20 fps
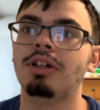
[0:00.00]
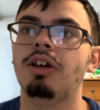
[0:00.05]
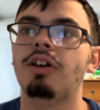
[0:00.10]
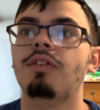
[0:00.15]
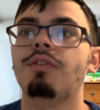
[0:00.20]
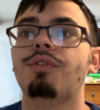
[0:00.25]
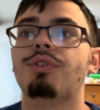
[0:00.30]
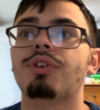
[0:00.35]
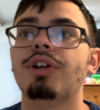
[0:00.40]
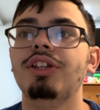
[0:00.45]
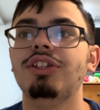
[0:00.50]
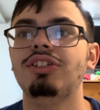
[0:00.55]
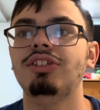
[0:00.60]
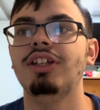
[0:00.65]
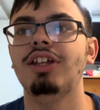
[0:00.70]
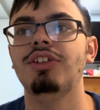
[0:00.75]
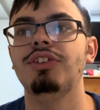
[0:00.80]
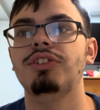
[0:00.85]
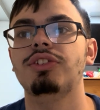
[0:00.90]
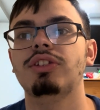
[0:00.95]
For
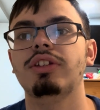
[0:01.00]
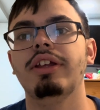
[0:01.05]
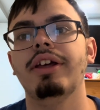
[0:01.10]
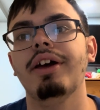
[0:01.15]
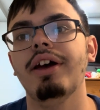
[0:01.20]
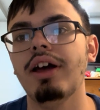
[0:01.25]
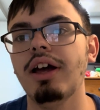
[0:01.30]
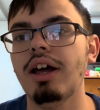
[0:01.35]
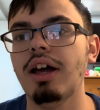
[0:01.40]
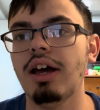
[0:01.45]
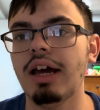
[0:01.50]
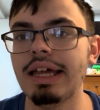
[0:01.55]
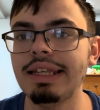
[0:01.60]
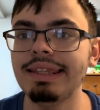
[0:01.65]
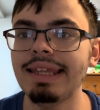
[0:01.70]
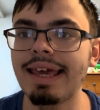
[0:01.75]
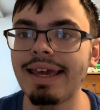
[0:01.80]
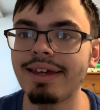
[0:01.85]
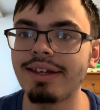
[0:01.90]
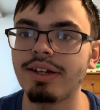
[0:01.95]
instance, a
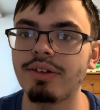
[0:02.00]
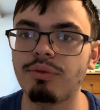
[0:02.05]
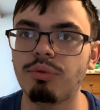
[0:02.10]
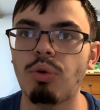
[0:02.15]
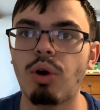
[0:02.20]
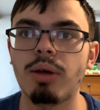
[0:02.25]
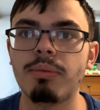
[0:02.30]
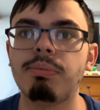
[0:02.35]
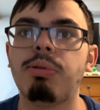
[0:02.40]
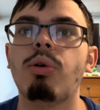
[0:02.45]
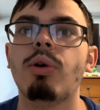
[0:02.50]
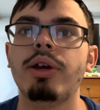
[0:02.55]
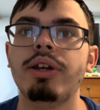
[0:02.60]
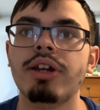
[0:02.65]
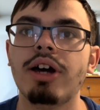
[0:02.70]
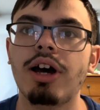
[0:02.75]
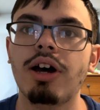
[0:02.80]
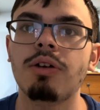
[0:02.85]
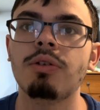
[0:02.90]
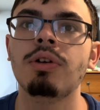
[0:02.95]
negative
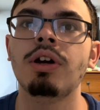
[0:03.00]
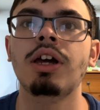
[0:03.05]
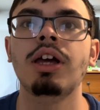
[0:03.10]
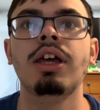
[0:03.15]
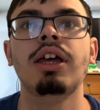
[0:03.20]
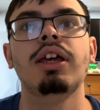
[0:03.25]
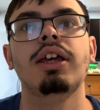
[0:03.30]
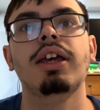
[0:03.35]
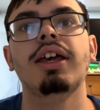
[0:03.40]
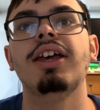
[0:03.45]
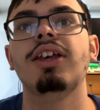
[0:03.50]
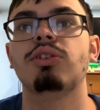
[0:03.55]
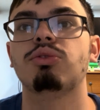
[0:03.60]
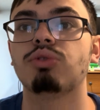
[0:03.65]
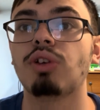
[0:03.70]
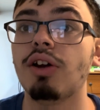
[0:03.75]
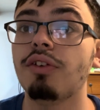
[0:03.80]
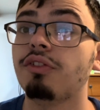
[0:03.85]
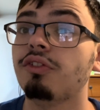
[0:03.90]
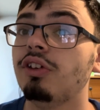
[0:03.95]
1.0 is
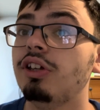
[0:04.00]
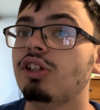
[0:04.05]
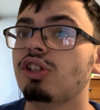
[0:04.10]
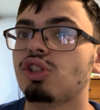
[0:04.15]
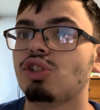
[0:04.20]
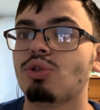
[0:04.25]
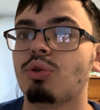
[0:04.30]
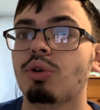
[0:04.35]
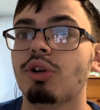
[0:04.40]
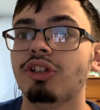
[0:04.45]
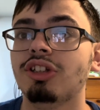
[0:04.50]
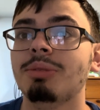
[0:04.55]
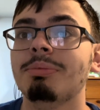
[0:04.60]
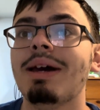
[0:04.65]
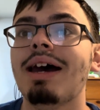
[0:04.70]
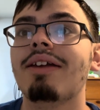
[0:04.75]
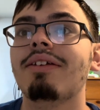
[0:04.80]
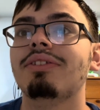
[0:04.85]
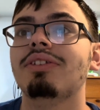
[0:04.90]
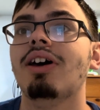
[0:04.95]
roughly the shortest
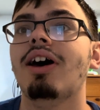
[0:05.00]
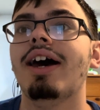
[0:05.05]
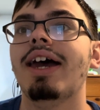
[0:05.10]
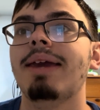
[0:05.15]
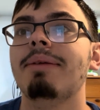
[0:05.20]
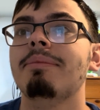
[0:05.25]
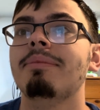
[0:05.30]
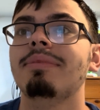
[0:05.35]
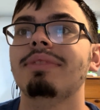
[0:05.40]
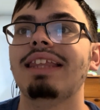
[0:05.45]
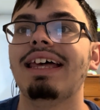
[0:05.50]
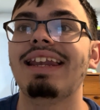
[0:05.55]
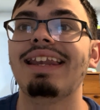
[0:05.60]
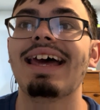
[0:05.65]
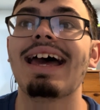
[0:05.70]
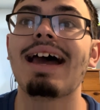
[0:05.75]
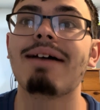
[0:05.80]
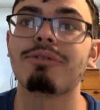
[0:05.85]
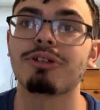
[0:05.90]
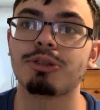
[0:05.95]
amount of time that an
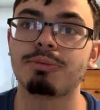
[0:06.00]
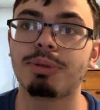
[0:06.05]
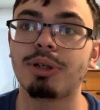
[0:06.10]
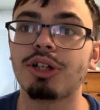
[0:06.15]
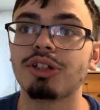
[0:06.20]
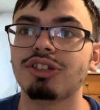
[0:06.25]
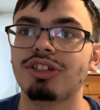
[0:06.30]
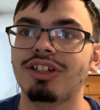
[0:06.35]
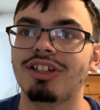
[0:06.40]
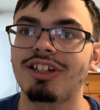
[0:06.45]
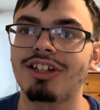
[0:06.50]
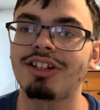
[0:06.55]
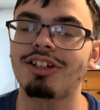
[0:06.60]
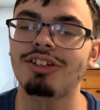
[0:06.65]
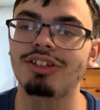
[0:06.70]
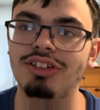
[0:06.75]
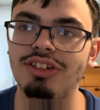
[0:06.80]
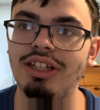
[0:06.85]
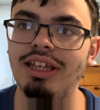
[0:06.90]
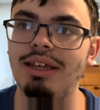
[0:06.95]
average person can
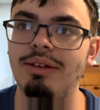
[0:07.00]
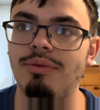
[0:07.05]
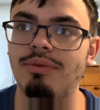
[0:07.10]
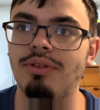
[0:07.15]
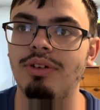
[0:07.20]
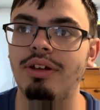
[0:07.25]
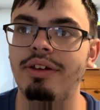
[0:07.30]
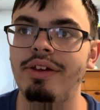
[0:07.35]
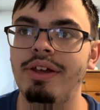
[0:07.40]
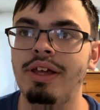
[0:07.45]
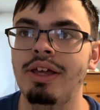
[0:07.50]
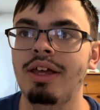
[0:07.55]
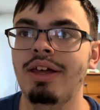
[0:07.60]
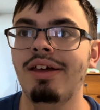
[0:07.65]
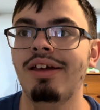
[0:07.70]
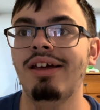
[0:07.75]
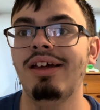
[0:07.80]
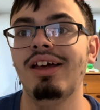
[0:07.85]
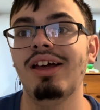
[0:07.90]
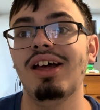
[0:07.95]
conceive.
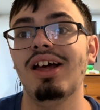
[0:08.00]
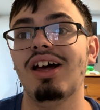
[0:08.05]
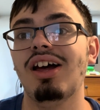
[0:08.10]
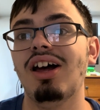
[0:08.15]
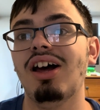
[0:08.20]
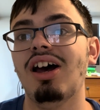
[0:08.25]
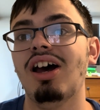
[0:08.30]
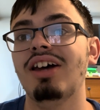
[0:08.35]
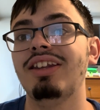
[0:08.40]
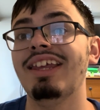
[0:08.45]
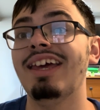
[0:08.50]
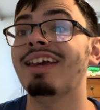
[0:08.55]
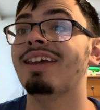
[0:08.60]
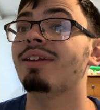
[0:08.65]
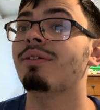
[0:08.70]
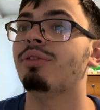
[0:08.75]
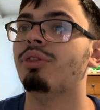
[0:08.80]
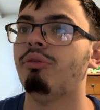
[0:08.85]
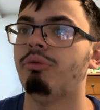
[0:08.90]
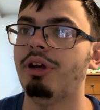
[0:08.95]
A
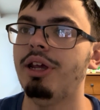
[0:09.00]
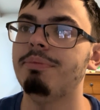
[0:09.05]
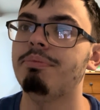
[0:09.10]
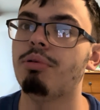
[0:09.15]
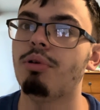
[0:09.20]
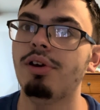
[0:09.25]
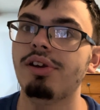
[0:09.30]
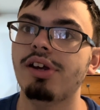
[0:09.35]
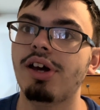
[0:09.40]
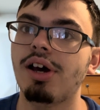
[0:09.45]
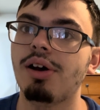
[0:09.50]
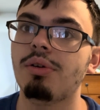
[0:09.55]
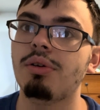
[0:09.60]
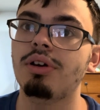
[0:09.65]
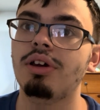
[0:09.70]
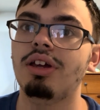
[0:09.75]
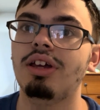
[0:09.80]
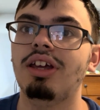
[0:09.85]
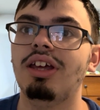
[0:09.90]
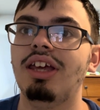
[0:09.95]
negative 3.0
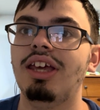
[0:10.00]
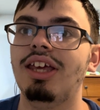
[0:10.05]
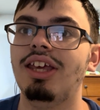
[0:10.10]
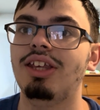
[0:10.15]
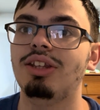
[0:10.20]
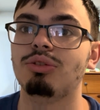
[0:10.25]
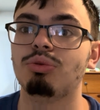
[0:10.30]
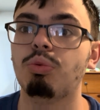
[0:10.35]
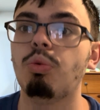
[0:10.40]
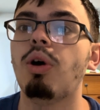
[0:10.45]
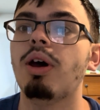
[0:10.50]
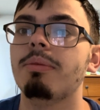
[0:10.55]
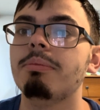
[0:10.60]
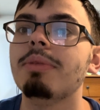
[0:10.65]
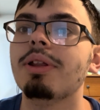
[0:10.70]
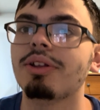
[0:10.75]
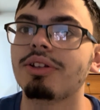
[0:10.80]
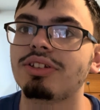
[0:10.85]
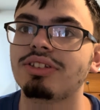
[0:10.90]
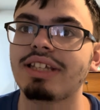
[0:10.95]
is 1
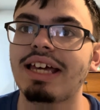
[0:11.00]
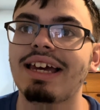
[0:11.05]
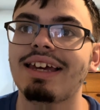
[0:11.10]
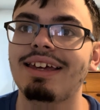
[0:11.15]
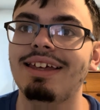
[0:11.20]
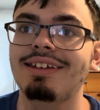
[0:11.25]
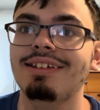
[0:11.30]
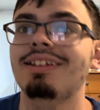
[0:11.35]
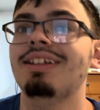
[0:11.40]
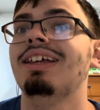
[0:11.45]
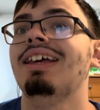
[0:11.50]
millisecond,